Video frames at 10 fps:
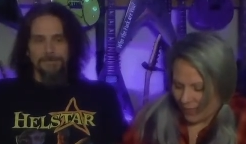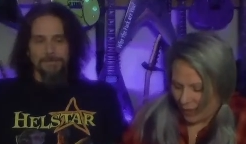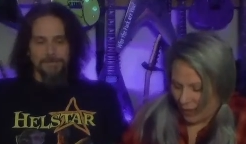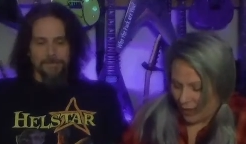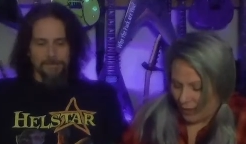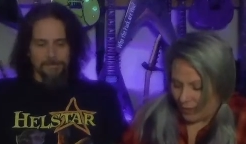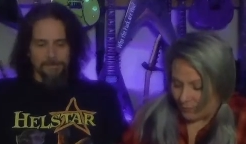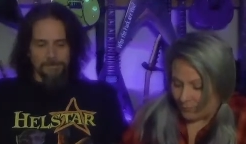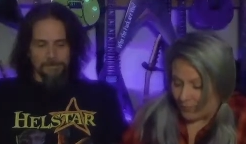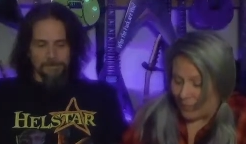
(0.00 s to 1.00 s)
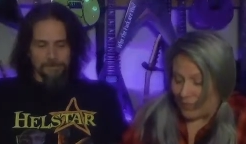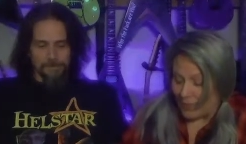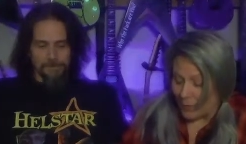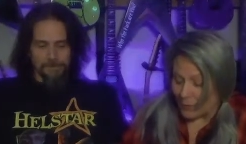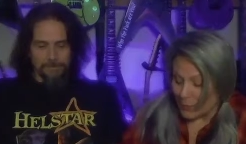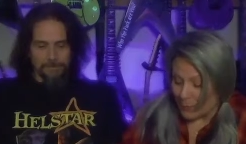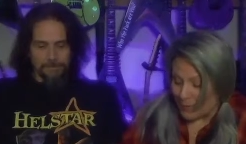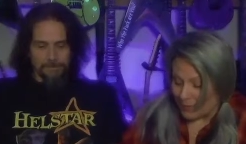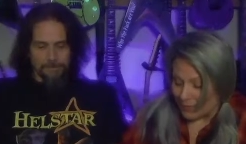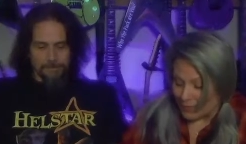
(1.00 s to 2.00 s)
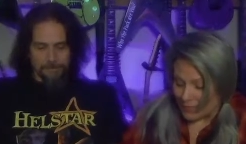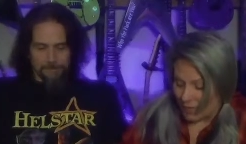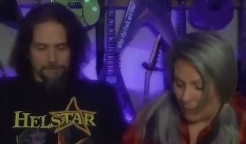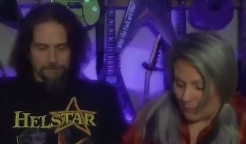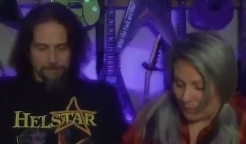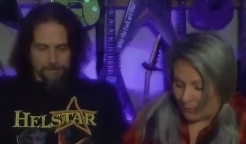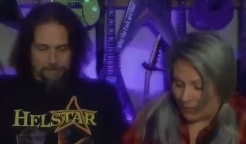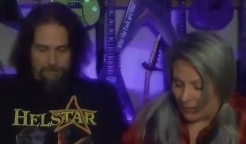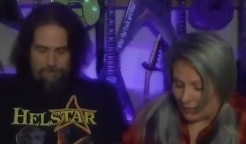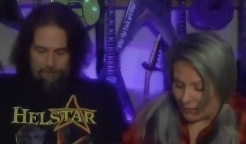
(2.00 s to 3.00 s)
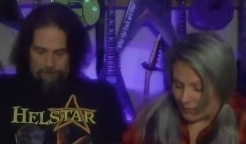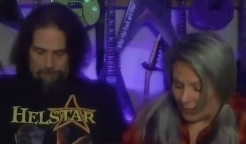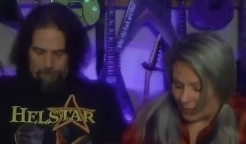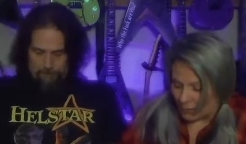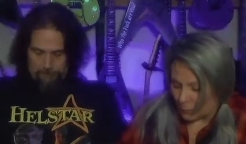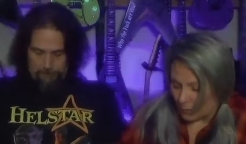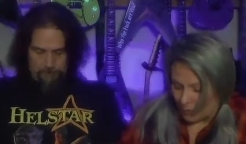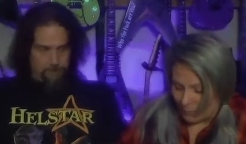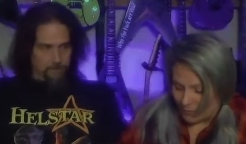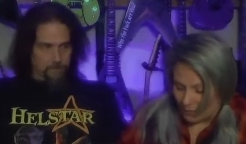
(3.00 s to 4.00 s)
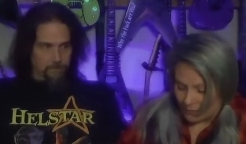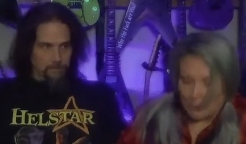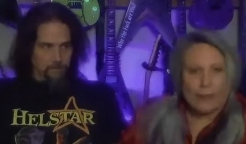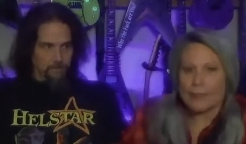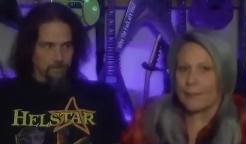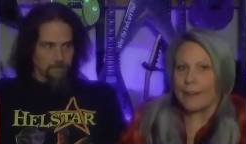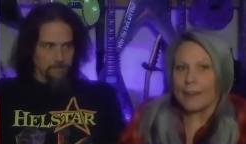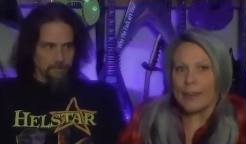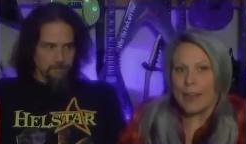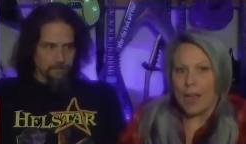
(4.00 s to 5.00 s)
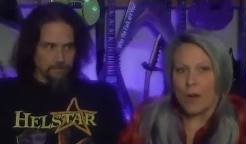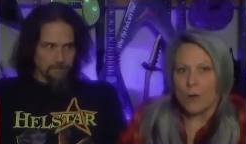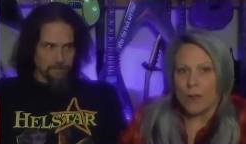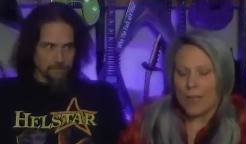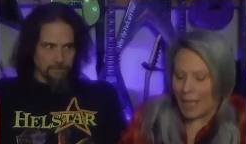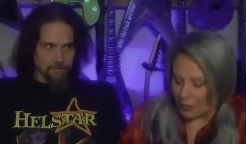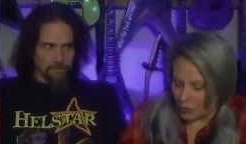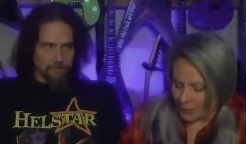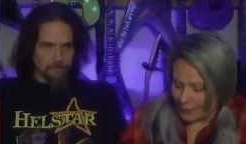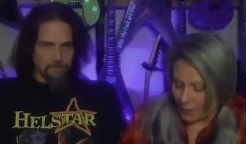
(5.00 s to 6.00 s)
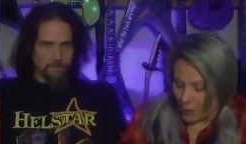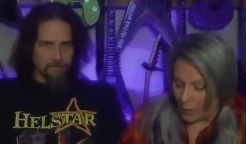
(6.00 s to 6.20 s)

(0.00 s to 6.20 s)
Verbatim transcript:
Speaker 1: Um, he also picked this topic because that's what I'm dealing with right now. Actually, no, I'm